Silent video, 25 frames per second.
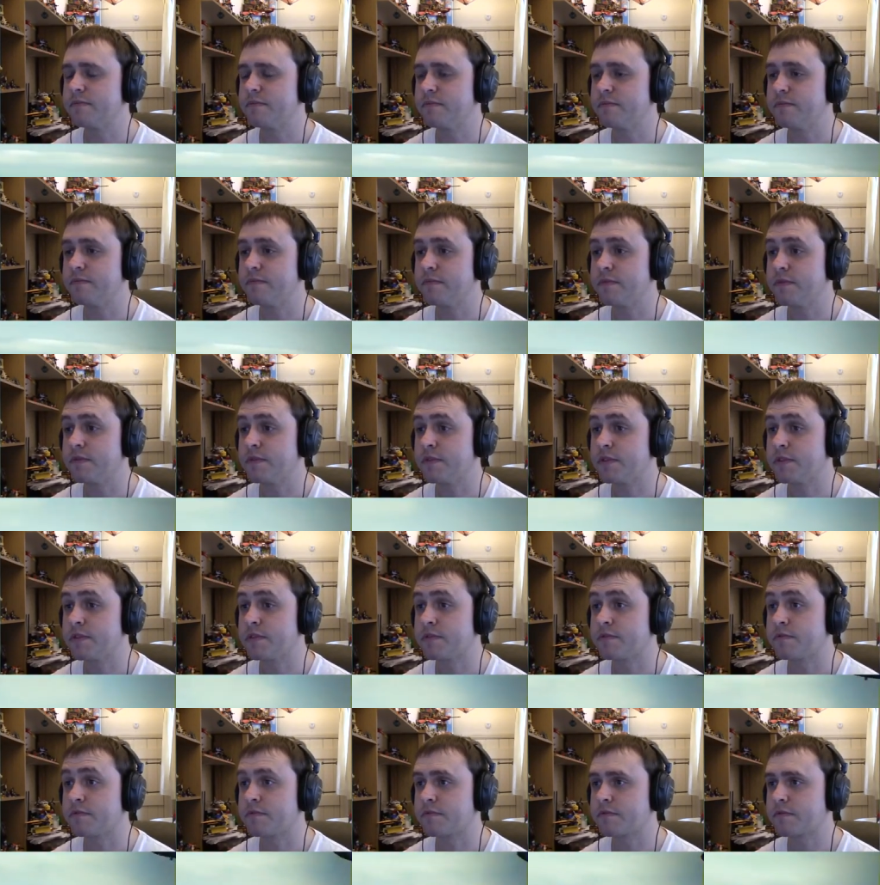
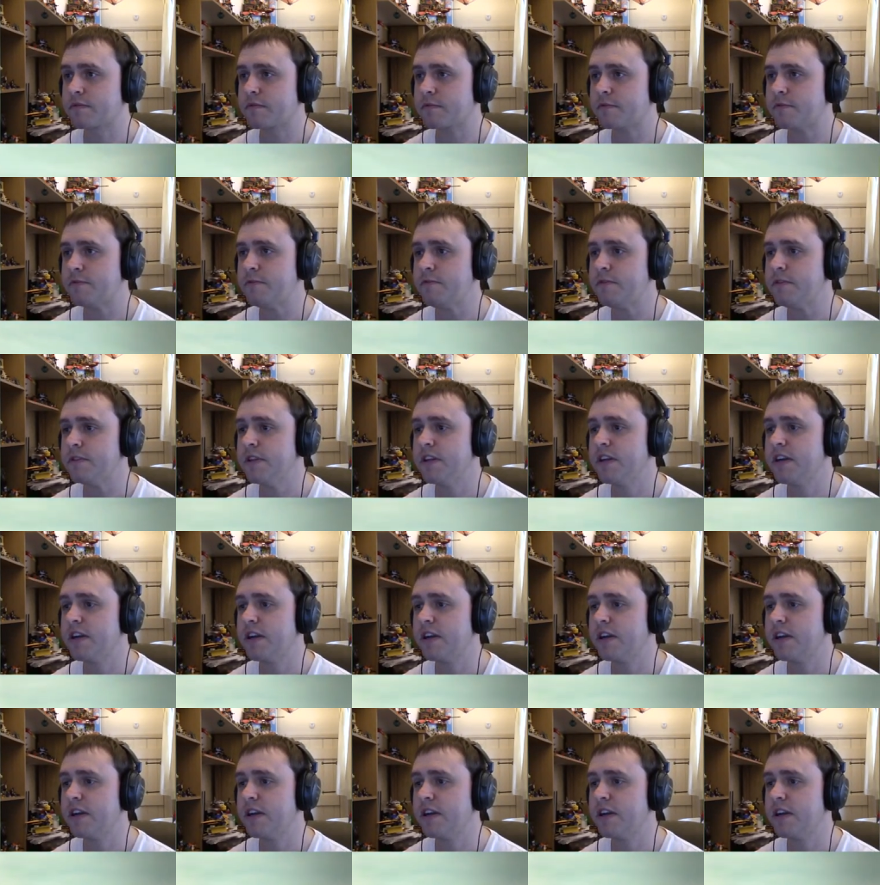[no speech]